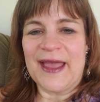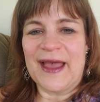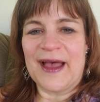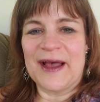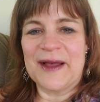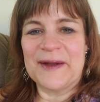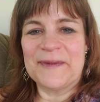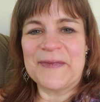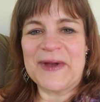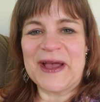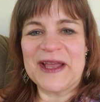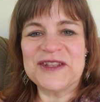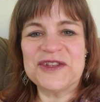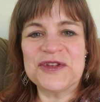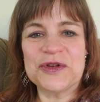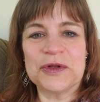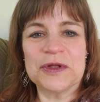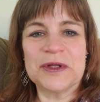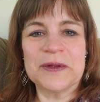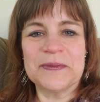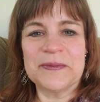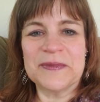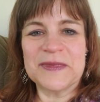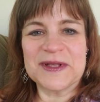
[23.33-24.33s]
I
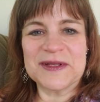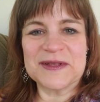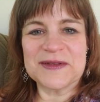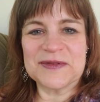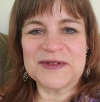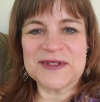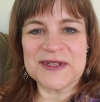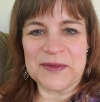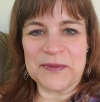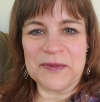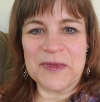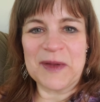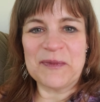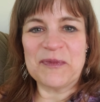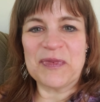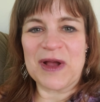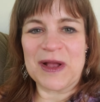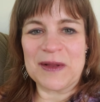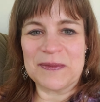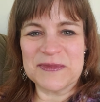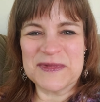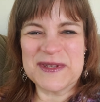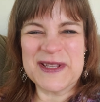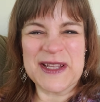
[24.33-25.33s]
told him some of my
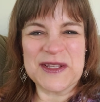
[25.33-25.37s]
problems.